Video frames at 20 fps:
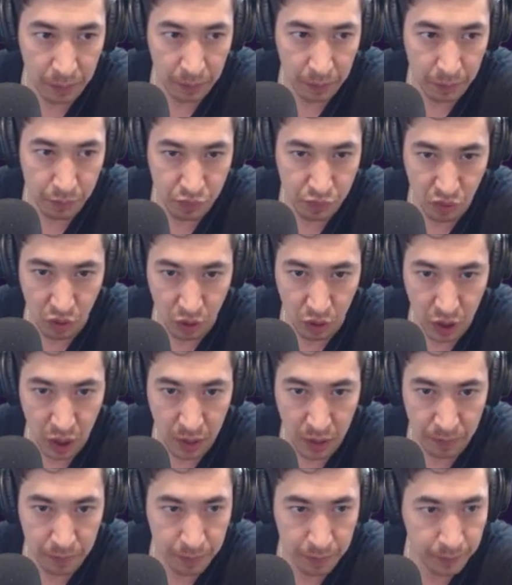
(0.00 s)
broke
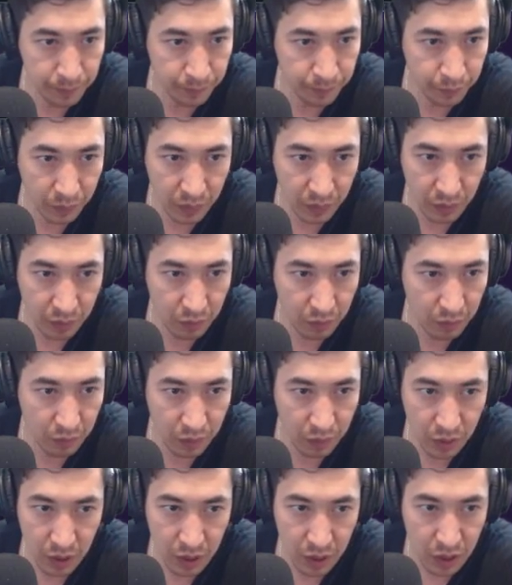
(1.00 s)
up.
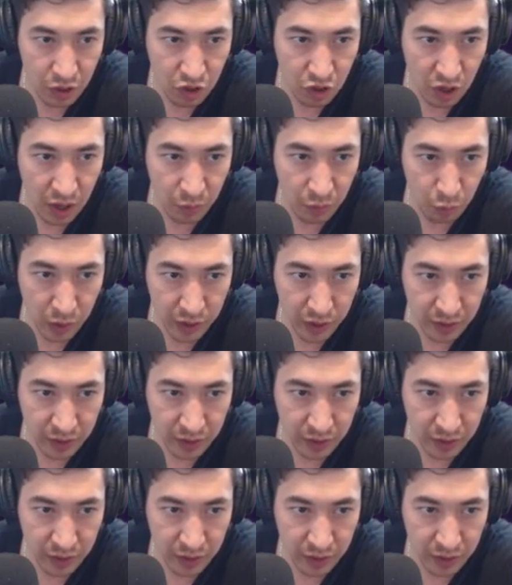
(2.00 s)
John Wick